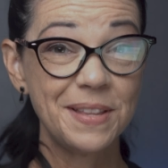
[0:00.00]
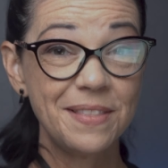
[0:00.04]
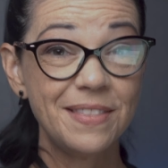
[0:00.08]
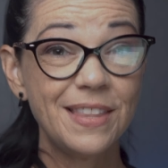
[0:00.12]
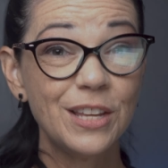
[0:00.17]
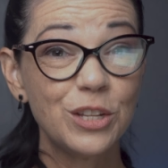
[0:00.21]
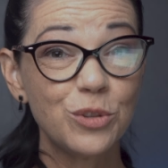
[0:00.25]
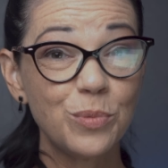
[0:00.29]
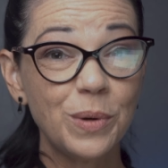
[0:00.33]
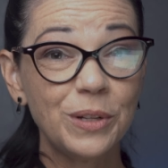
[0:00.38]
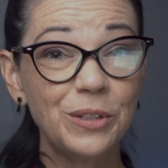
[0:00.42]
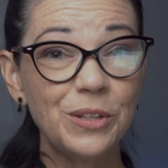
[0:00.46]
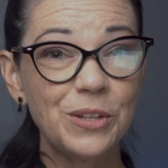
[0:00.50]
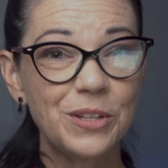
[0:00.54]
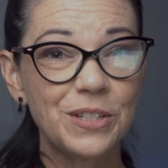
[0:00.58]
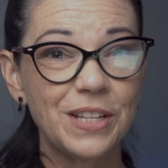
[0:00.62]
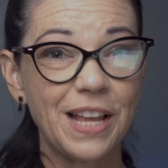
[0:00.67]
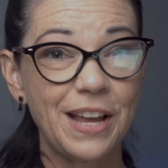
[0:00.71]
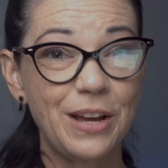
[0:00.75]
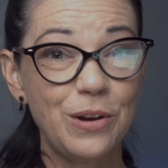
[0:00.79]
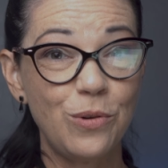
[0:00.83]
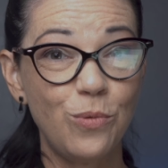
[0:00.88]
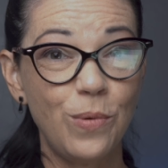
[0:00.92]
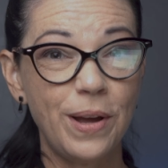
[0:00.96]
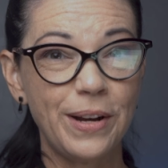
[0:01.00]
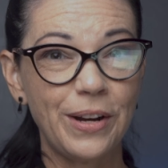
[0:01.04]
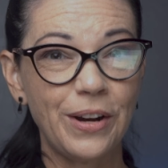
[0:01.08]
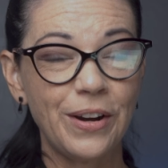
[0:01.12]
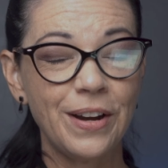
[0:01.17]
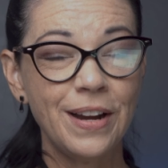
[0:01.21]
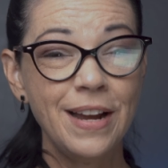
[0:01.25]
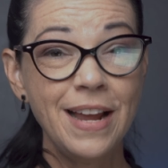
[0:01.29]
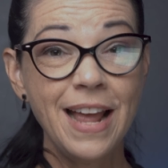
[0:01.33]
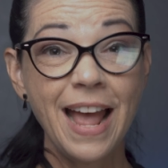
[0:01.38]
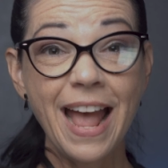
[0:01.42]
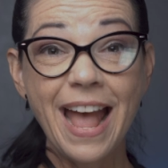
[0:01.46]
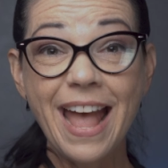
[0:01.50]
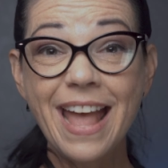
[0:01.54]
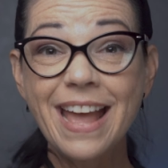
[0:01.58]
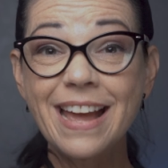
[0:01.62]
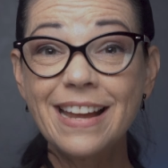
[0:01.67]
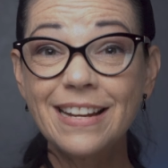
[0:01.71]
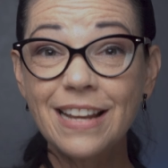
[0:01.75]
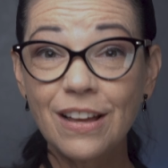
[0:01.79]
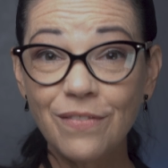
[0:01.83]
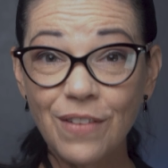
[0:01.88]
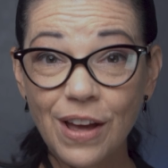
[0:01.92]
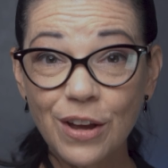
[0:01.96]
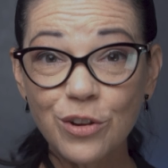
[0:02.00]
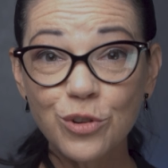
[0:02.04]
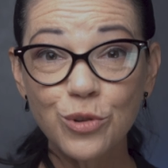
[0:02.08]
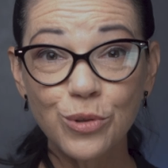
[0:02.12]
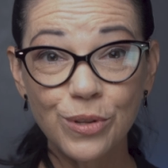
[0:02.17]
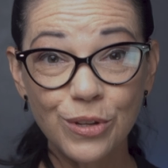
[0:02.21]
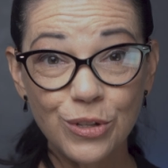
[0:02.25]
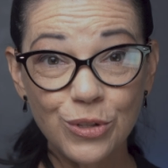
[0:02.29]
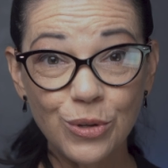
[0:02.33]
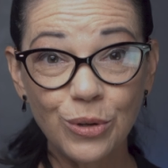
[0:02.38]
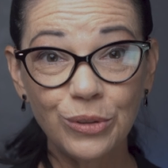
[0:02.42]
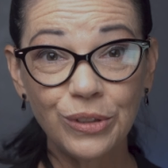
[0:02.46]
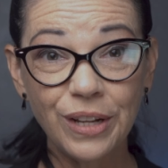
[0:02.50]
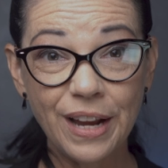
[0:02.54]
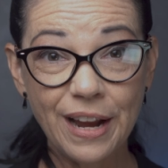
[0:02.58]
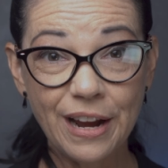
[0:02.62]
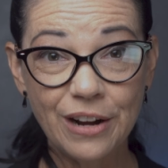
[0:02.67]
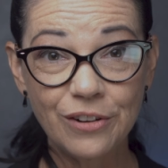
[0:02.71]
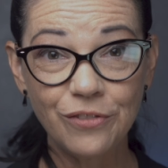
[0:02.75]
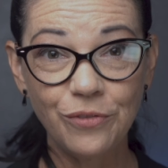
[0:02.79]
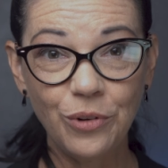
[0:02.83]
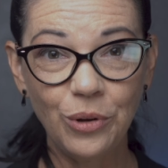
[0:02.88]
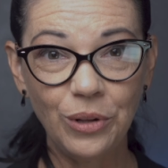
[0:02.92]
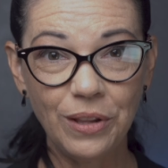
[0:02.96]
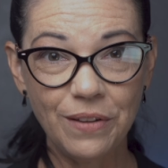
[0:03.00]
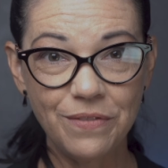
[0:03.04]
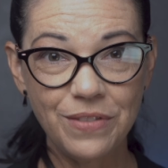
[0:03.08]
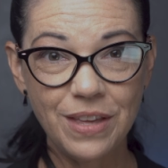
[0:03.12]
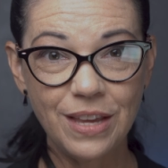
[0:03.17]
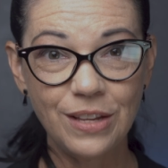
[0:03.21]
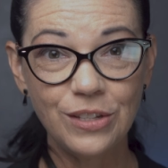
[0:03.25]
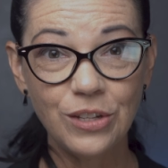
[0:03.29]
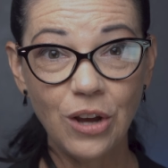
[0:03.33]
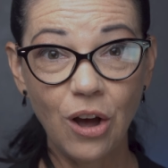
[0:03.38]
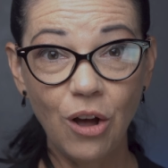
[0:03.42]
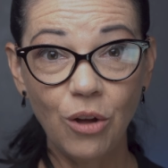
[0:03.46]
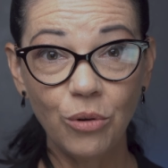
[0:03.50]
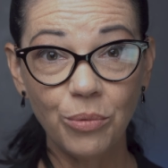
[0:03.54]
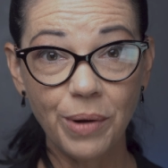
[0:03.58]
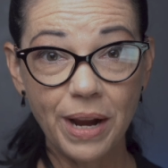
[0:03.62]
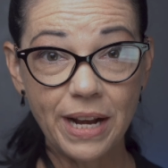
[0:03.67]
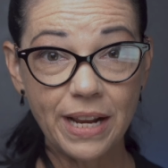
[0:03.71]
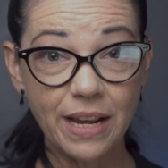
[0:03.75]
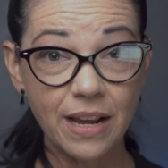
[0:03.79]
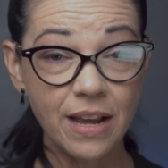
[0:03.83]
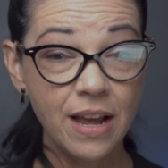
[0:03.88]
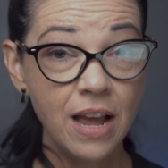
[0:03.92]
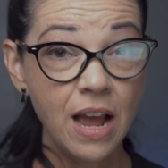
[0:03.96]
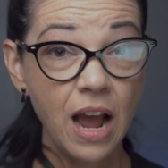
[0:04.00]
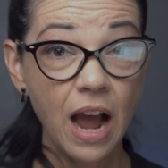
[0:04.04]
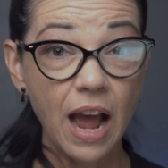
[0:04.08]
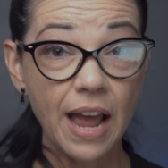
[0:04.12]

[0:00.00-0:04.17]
This one looks like a winner, and I've actually sold a handful of these already.